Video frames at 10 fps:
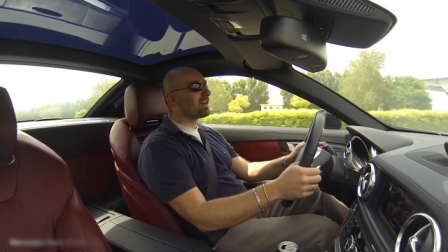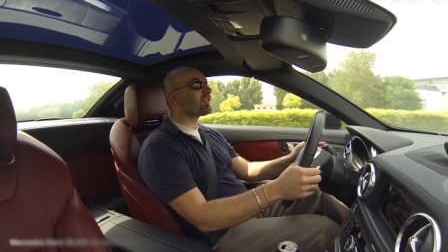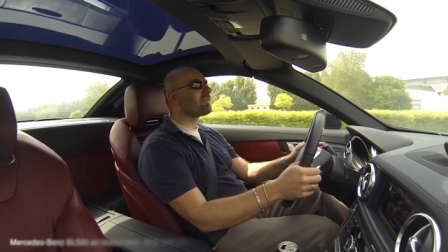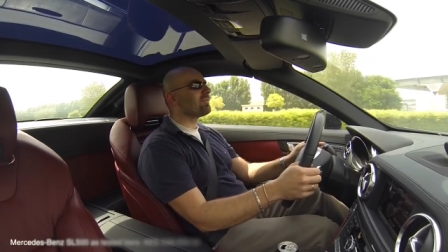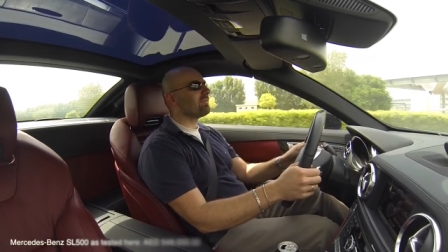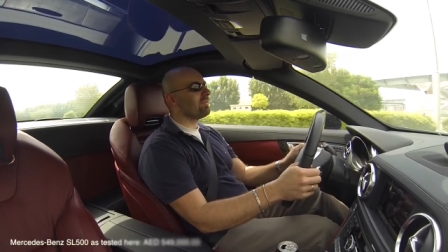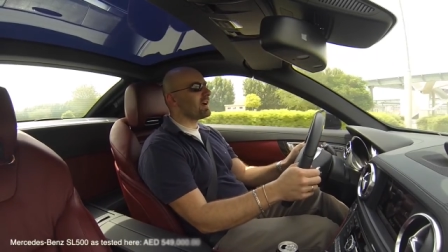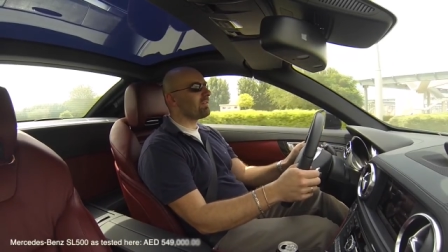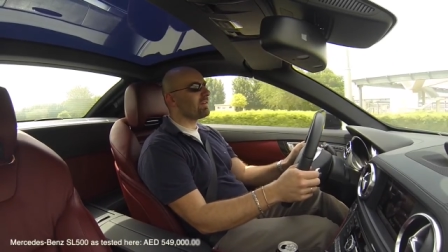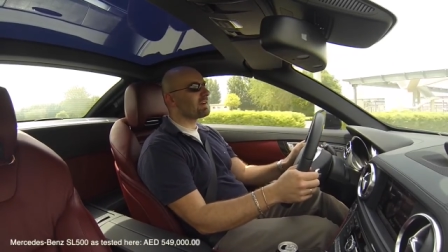it's
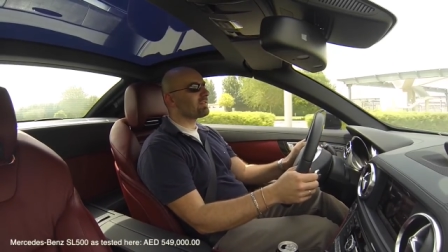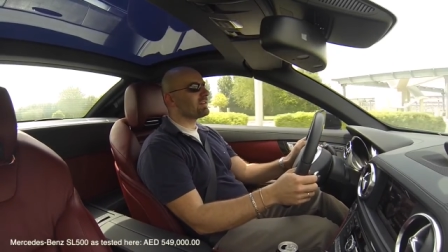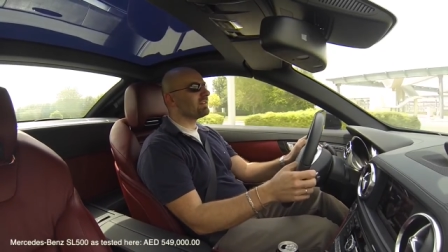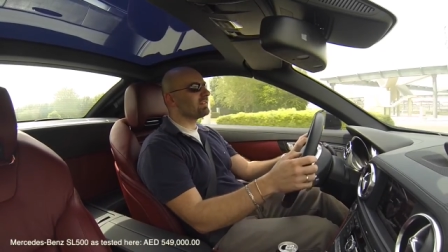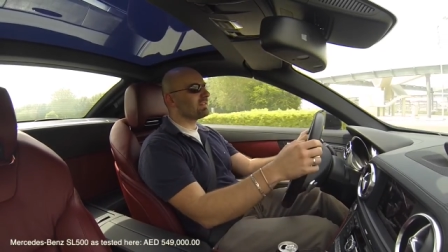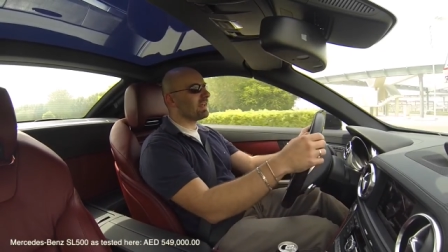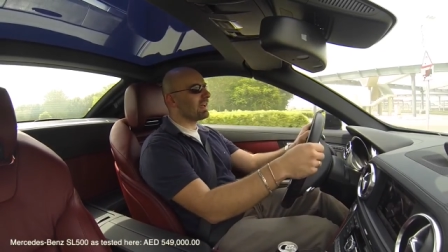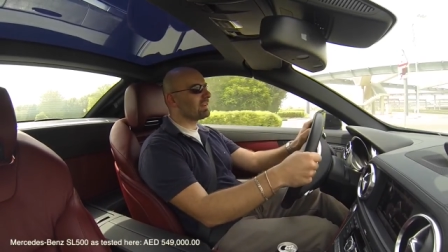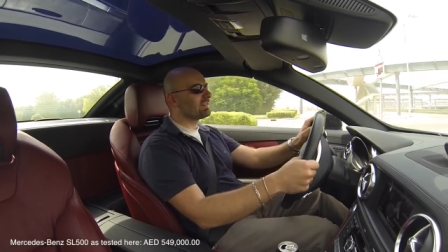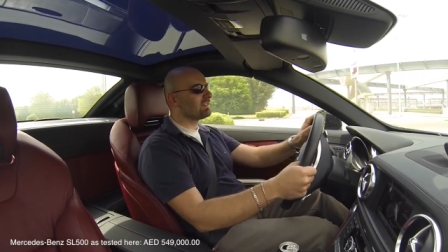500
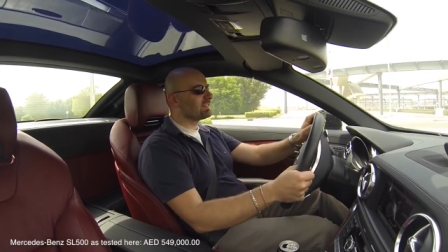and